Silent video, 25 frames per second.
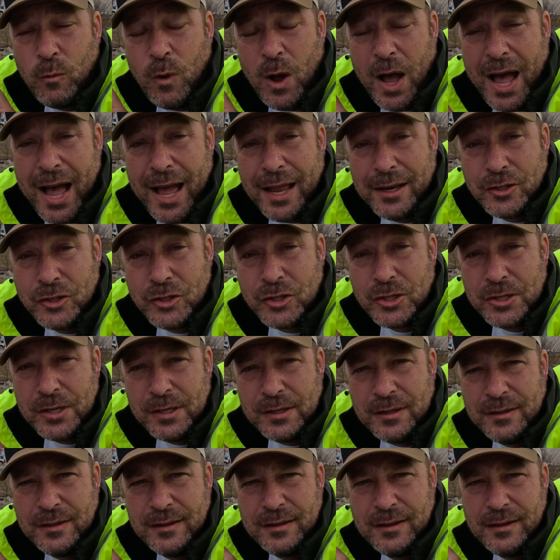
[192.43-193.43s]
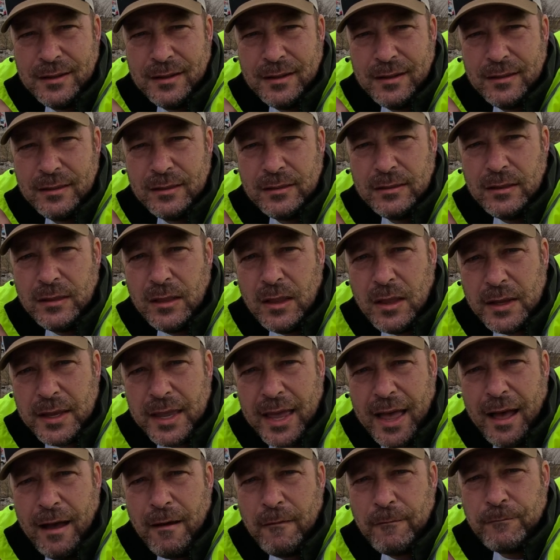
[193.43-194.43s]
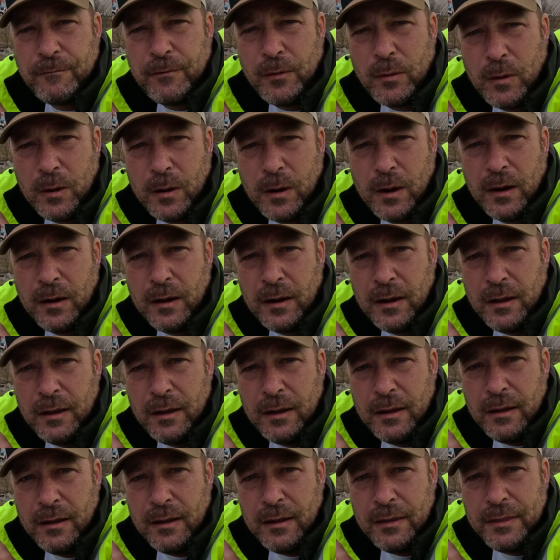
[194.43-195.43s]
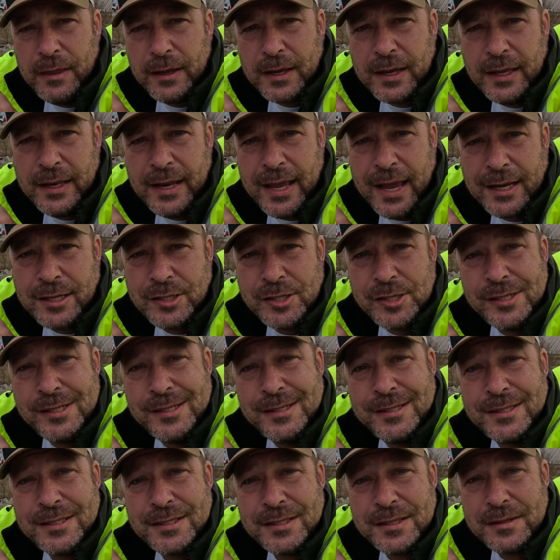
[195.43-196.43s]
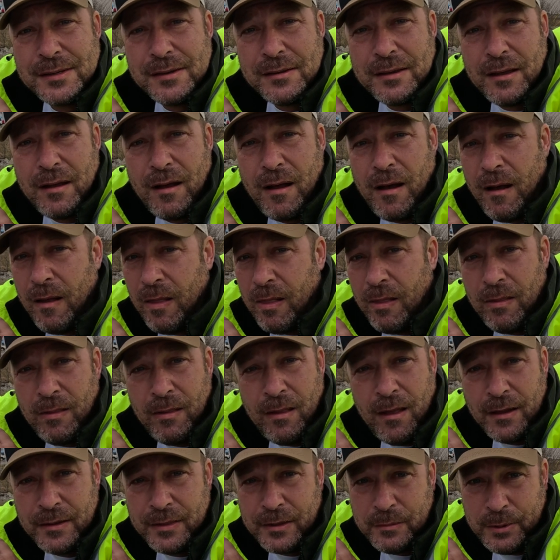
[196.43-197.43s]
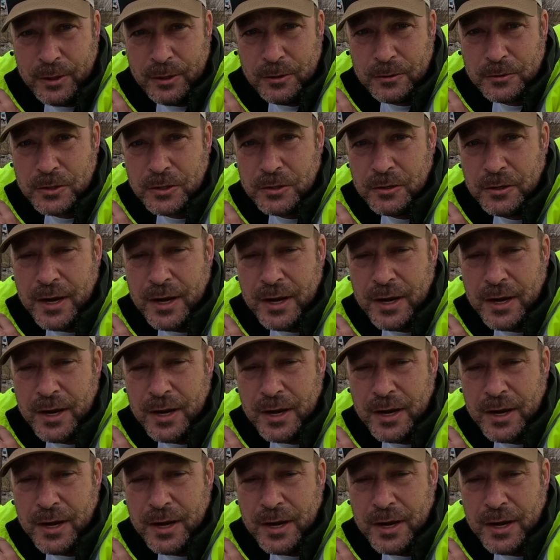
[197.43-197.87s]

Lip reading: watch, look out for the connections all along the post.